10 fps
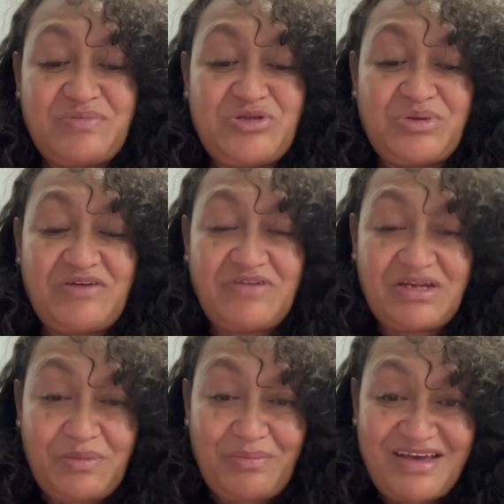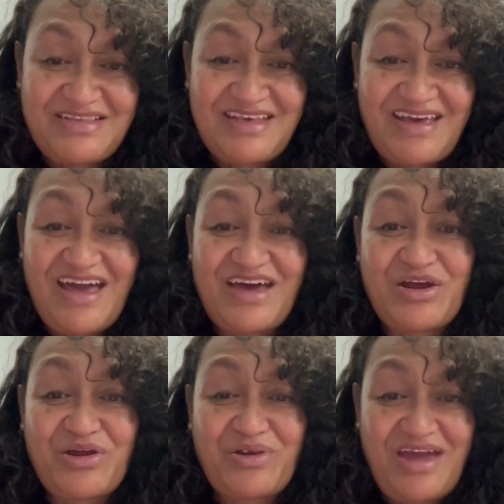between a victim mindset and a
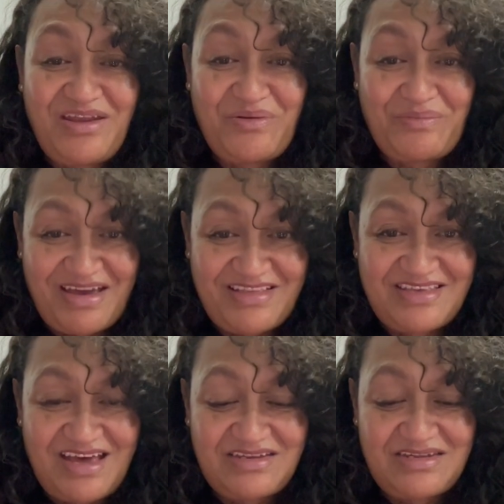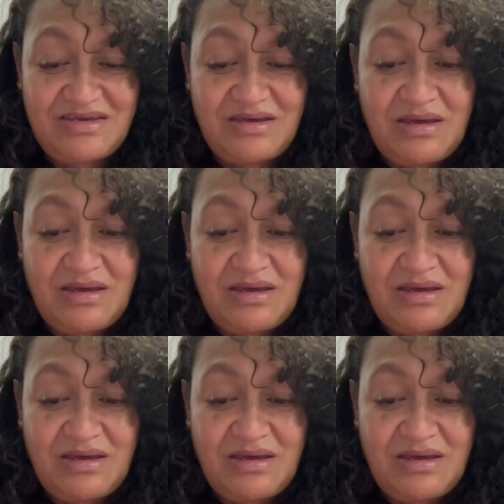creator mindset.